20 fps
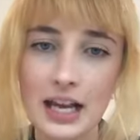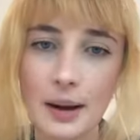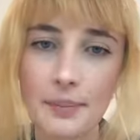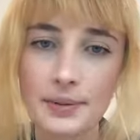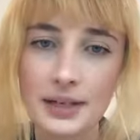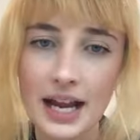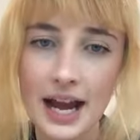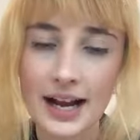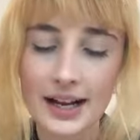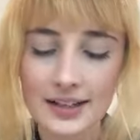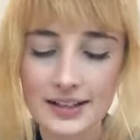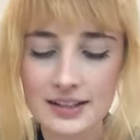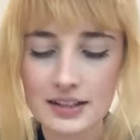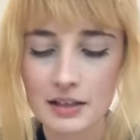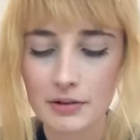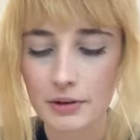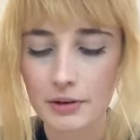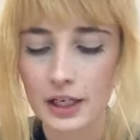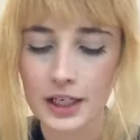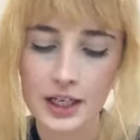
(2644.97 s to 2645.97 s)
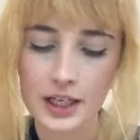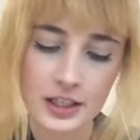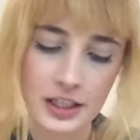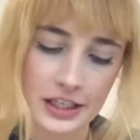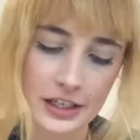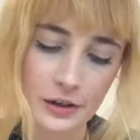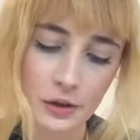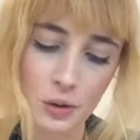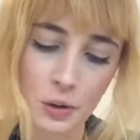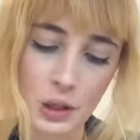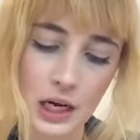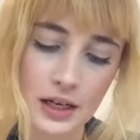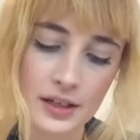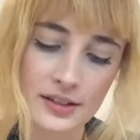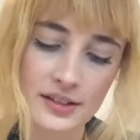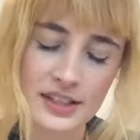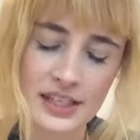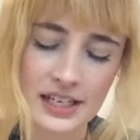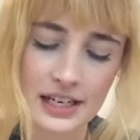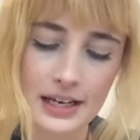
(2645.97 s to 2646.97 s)
up next. So we're gonna do
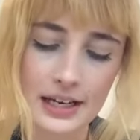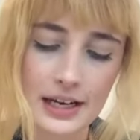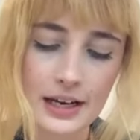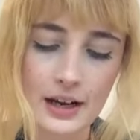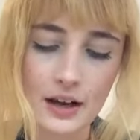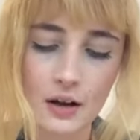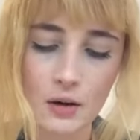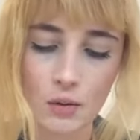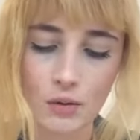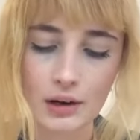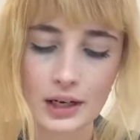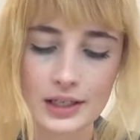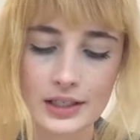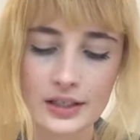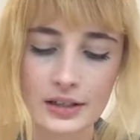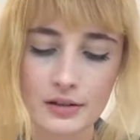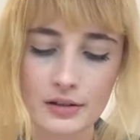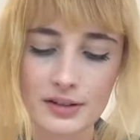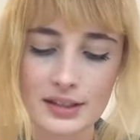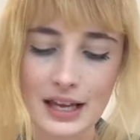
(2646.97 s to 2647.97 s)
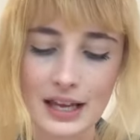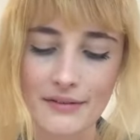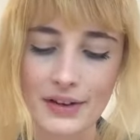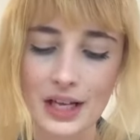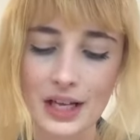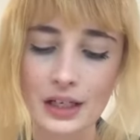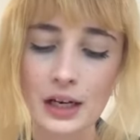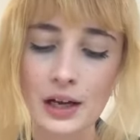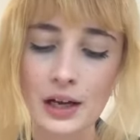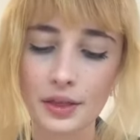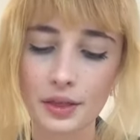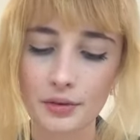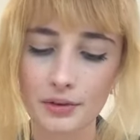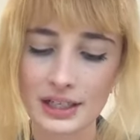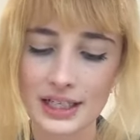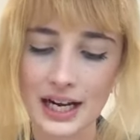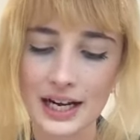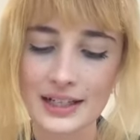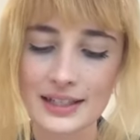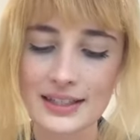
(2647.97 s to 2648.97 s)

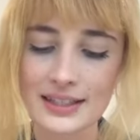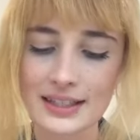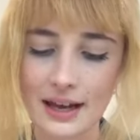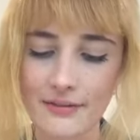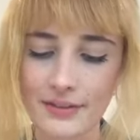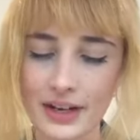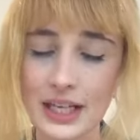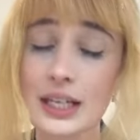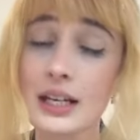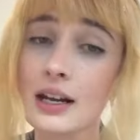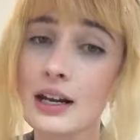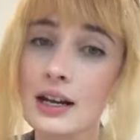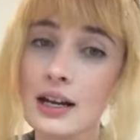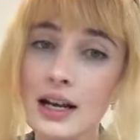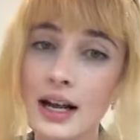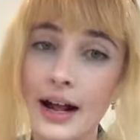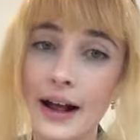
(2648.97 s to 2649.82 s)
Z127397.